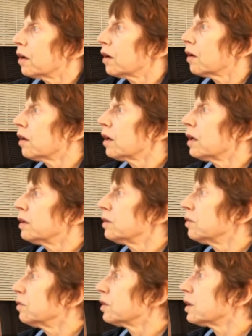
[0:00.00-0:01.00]
I
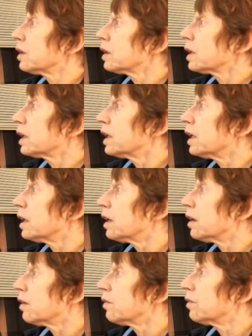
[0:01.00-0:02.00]
do not
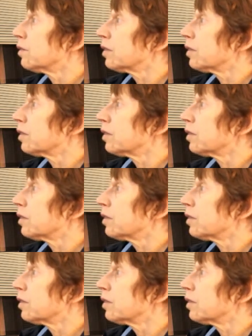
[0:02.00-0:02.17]
have